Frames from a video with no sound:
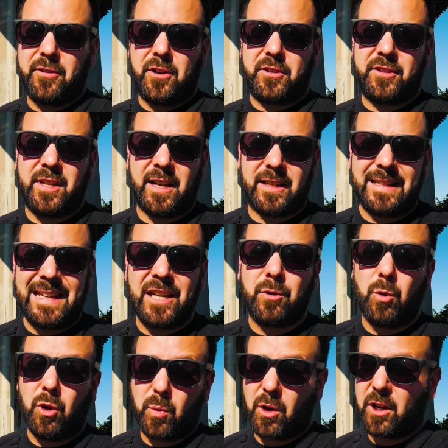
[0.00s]
first technique
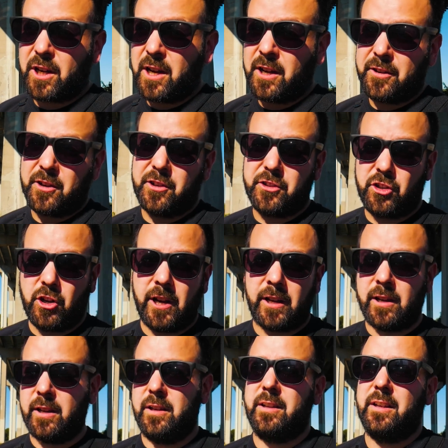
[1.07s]
we'll work on, or trick,
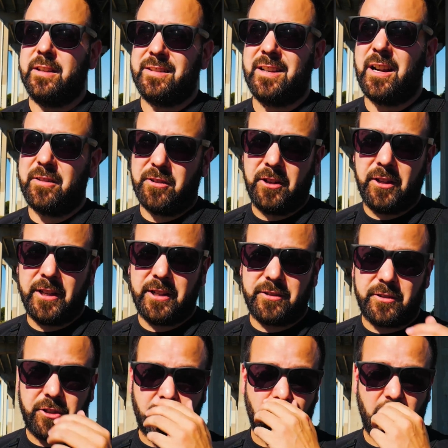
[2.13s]
it's not really
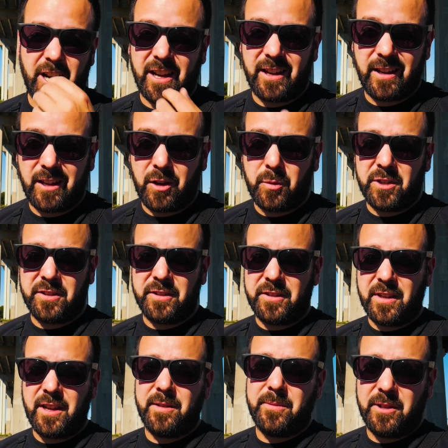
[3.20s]
a trick, I wouldn't
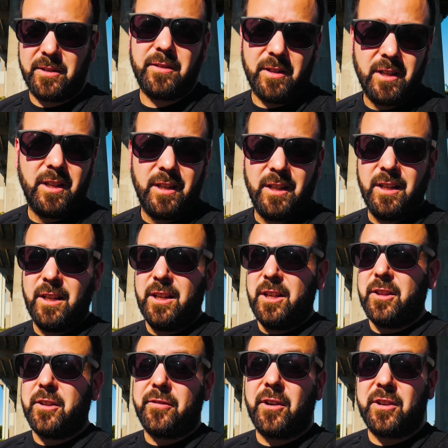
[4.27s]
say, but
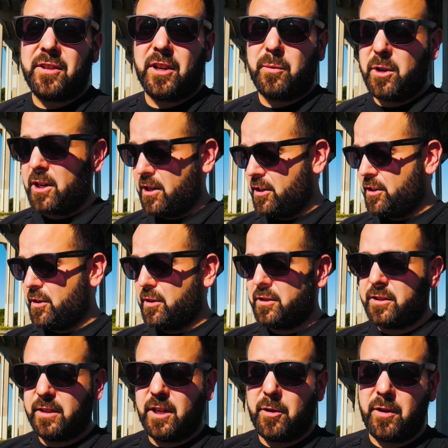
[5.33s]
the first thing we're going to do
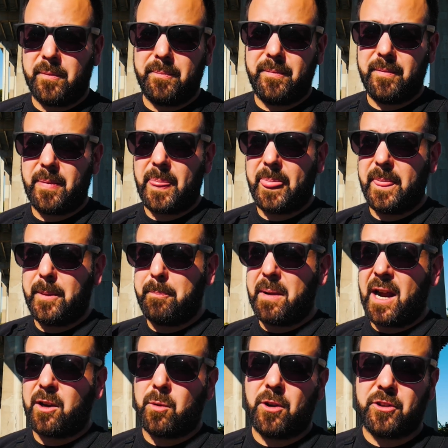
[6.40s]
is a
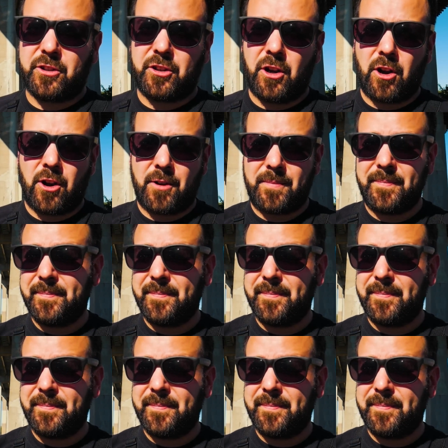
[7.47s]
backwards turn.